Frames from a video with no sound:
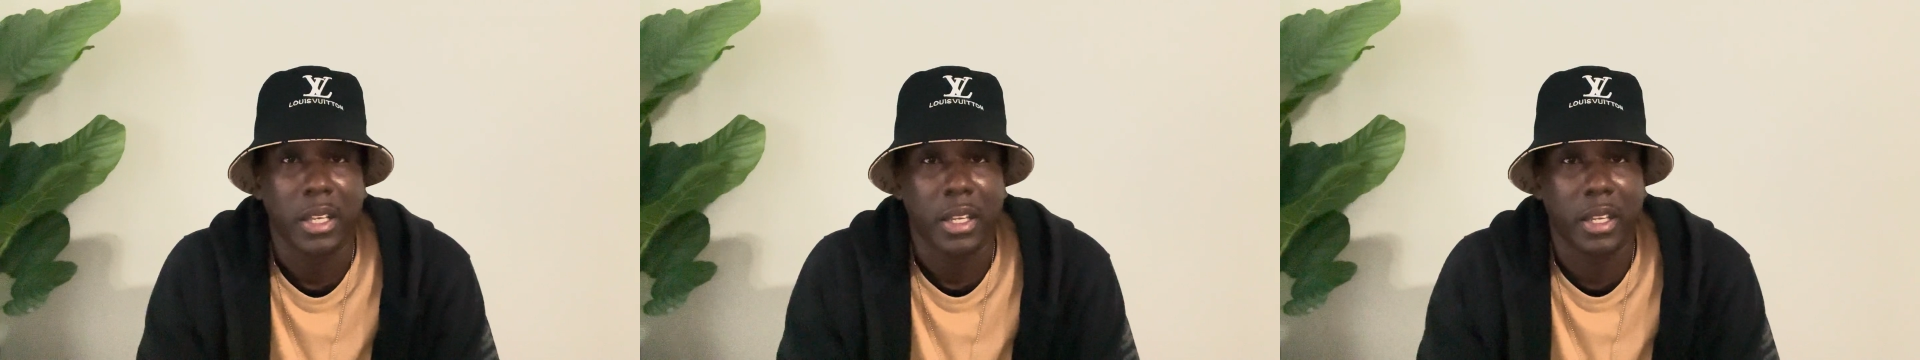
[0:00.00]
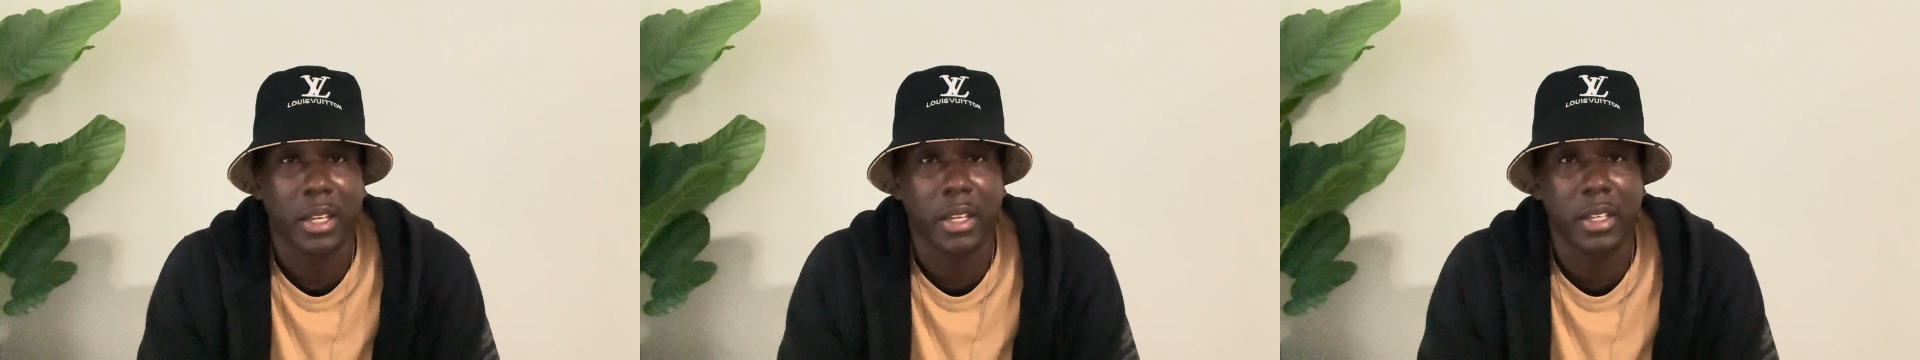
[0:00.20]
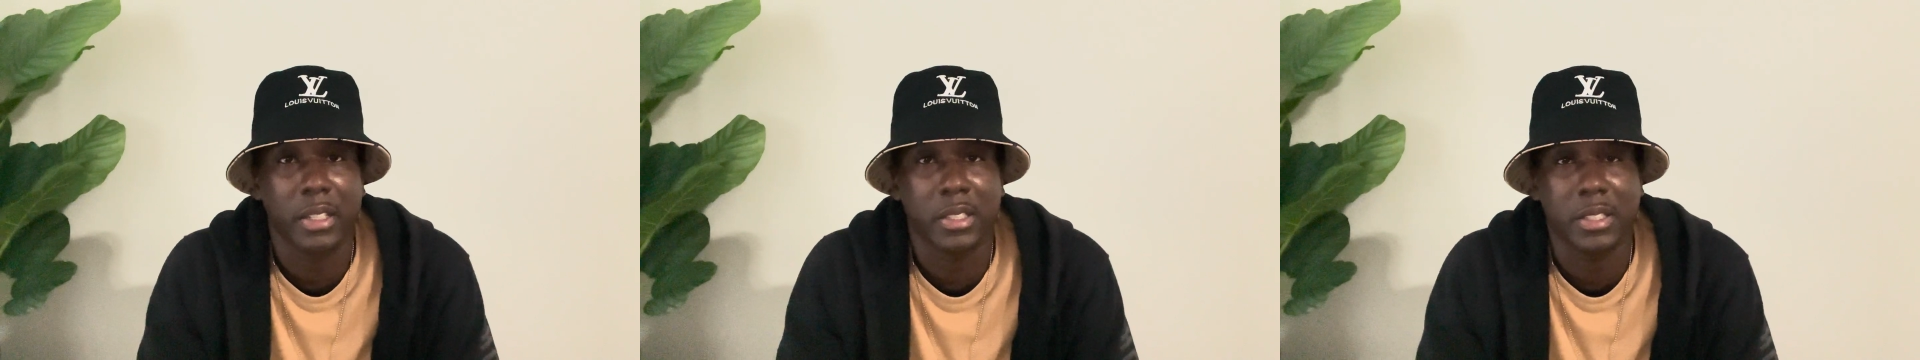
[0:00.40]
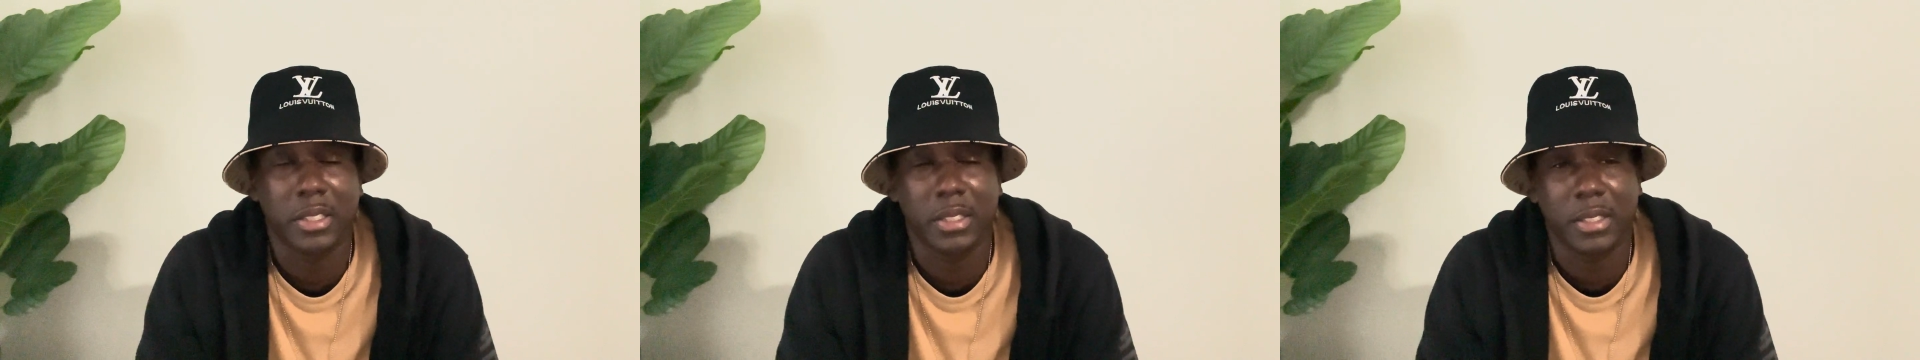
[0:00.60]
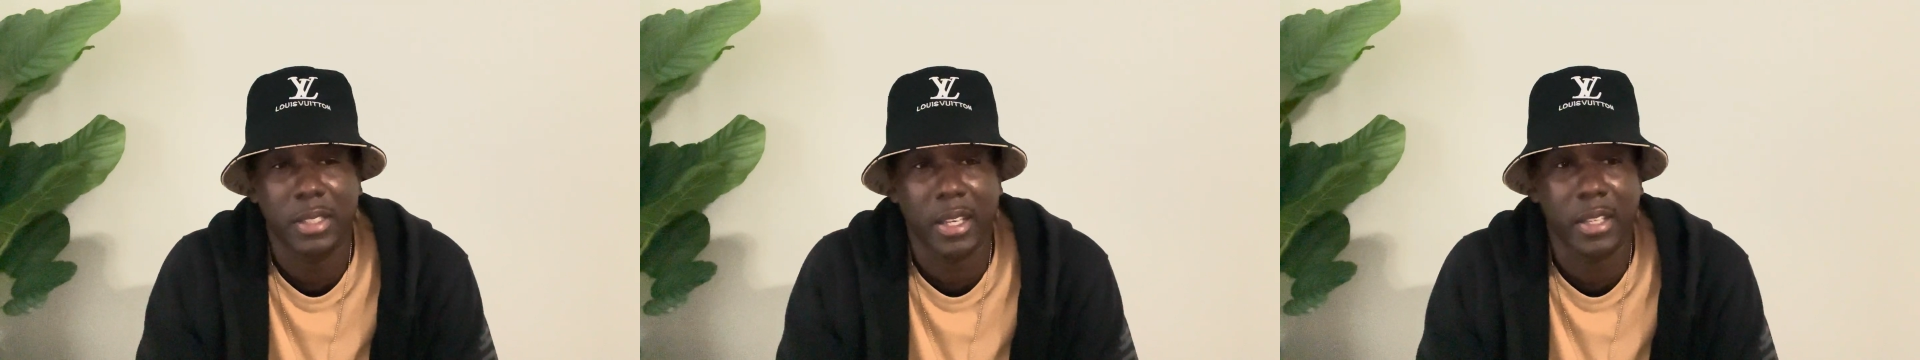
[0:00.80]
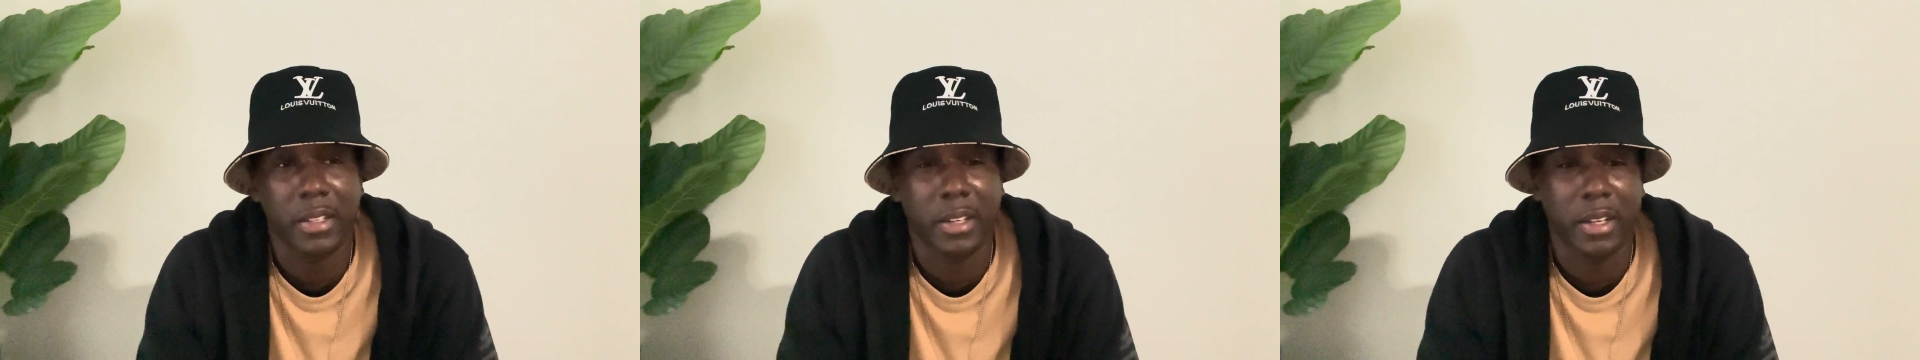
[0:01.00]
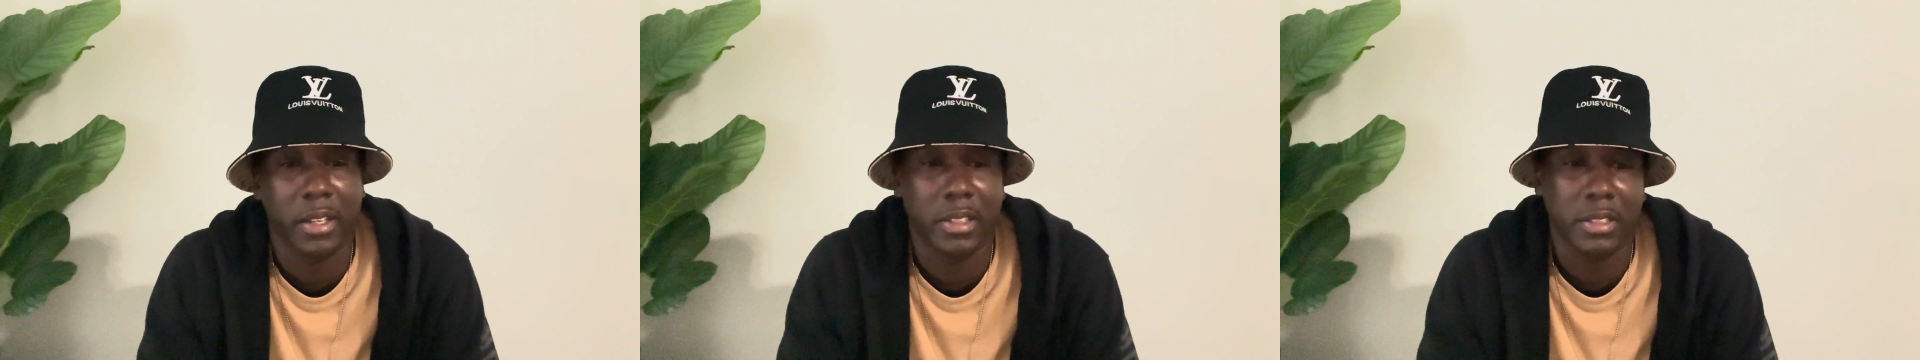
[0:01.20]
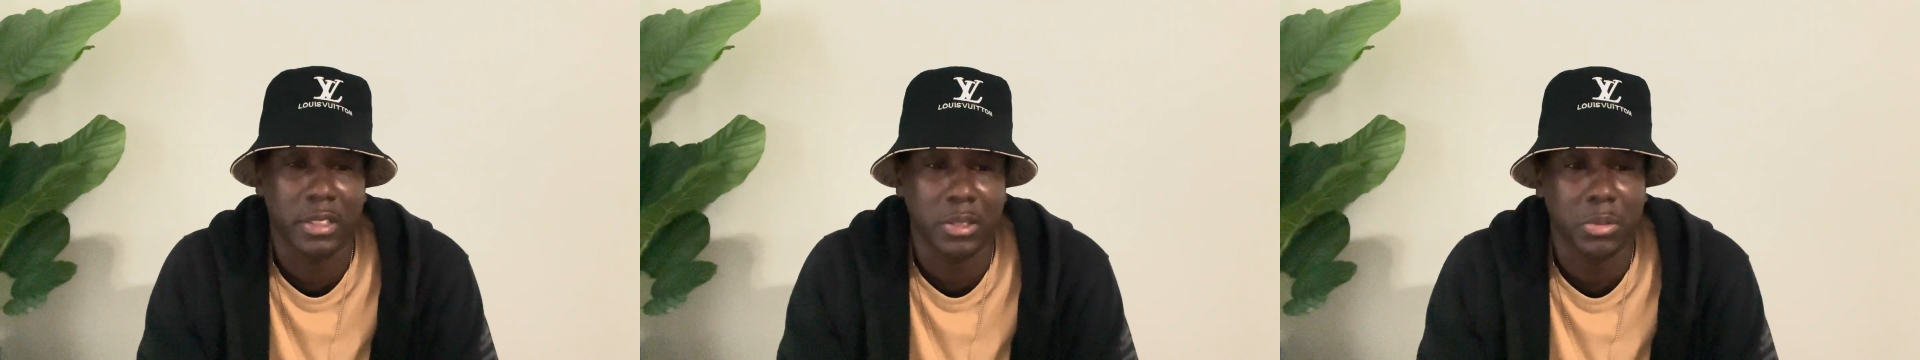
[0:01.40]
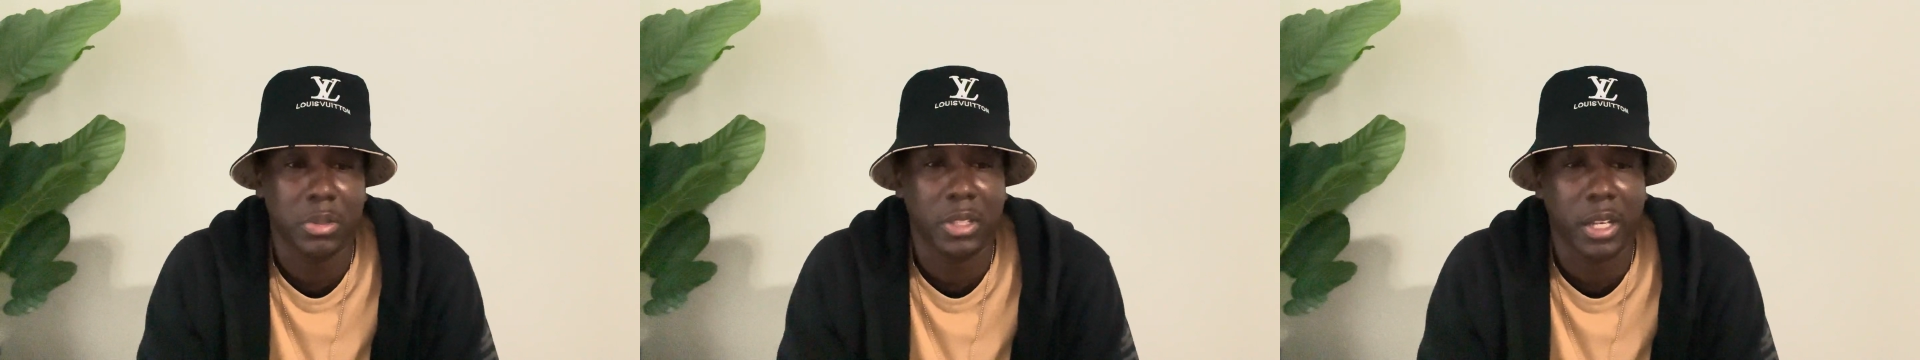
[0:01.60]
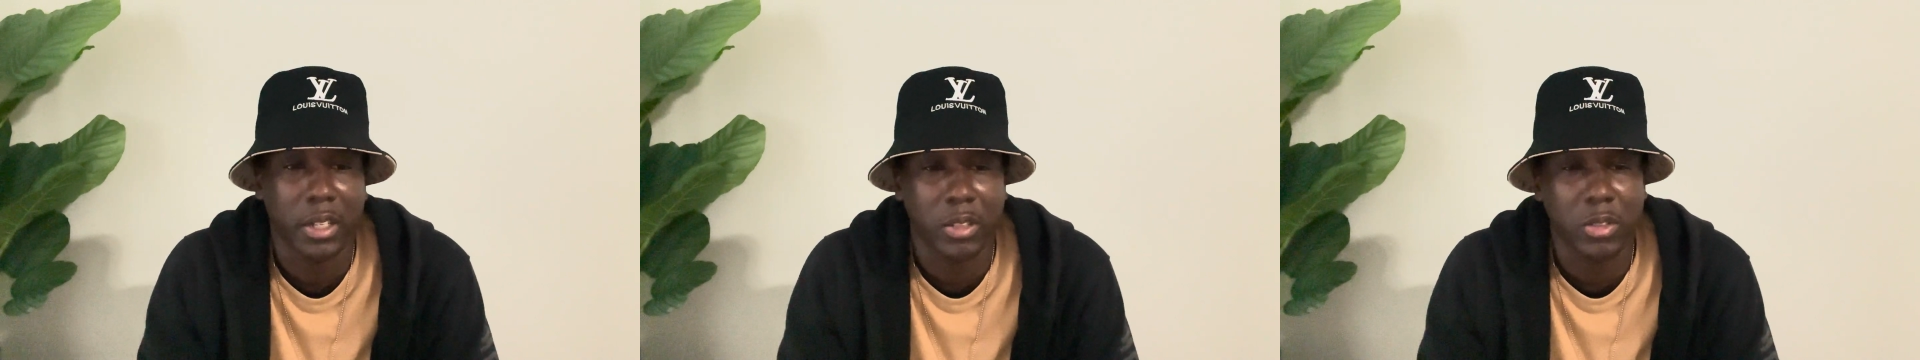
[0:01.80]
and she sat there and she was
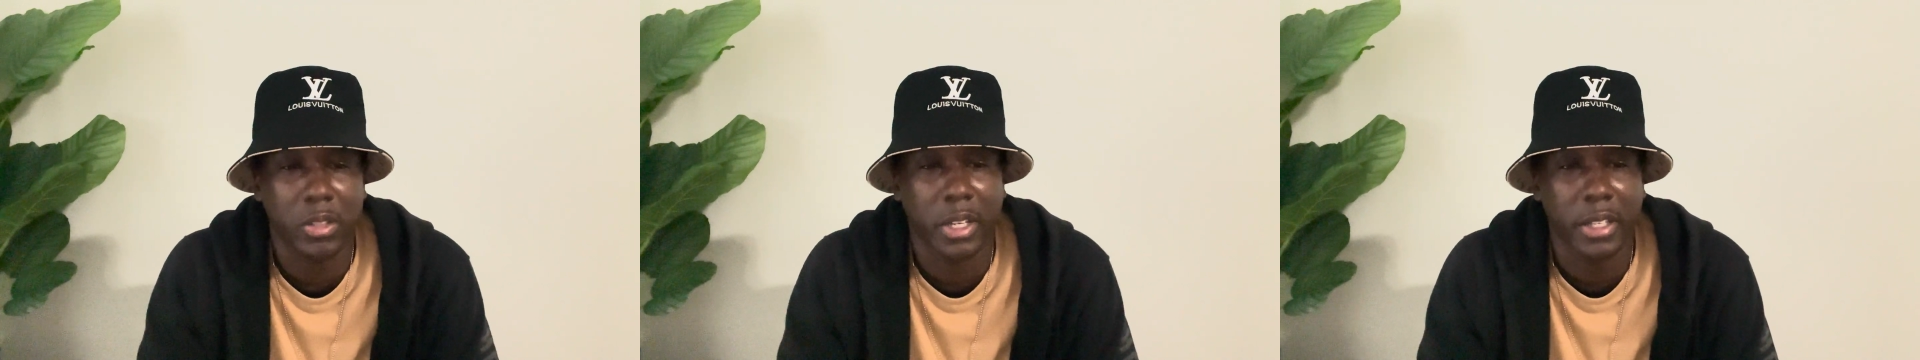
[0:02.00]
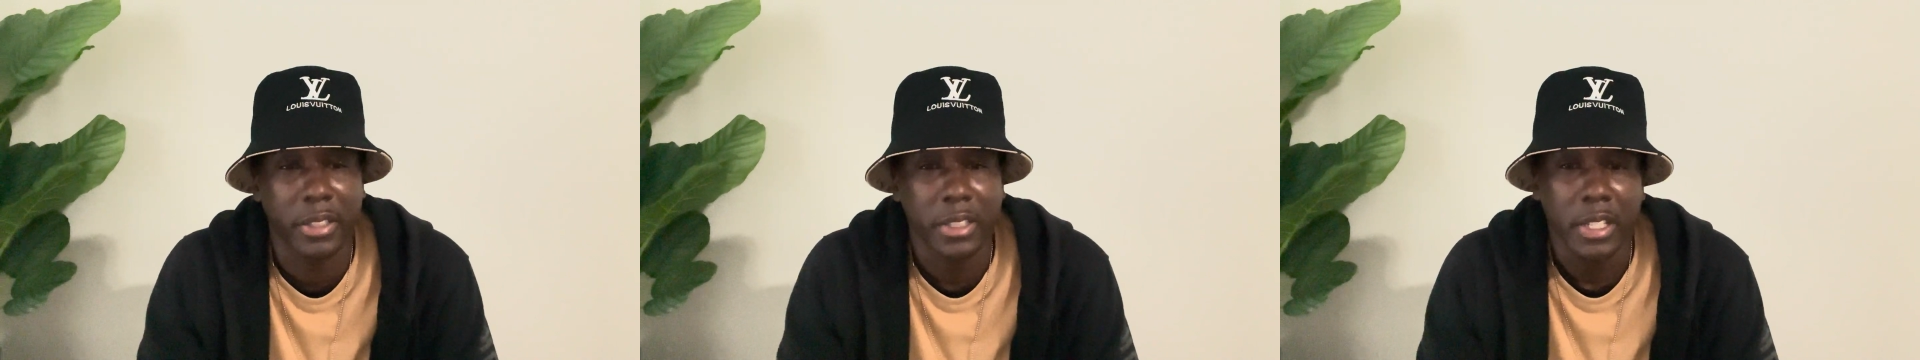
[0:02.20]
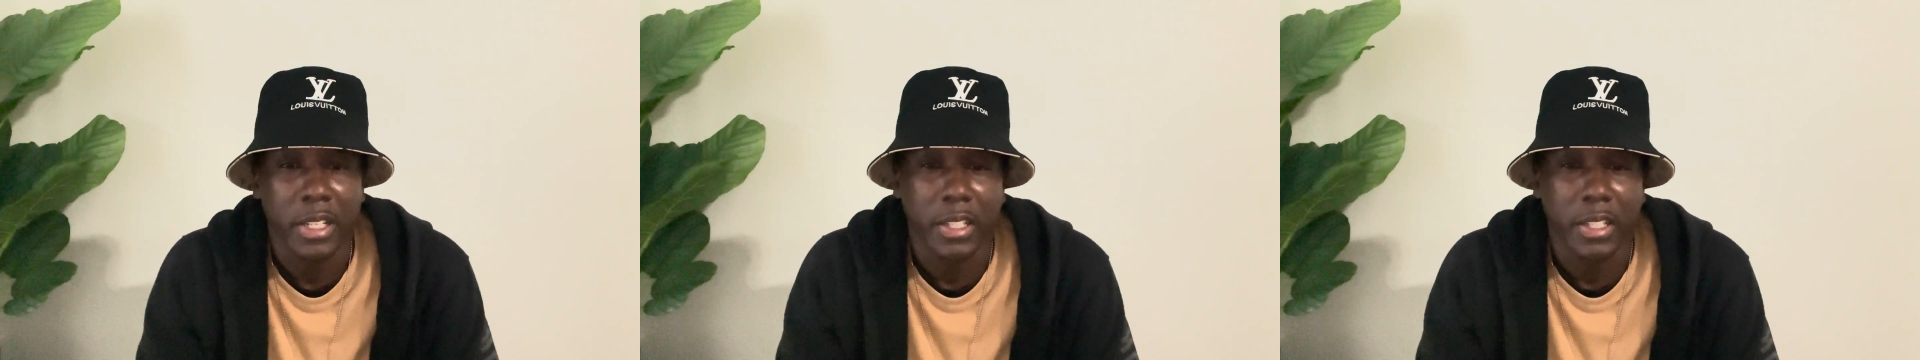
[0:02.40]
like, okay,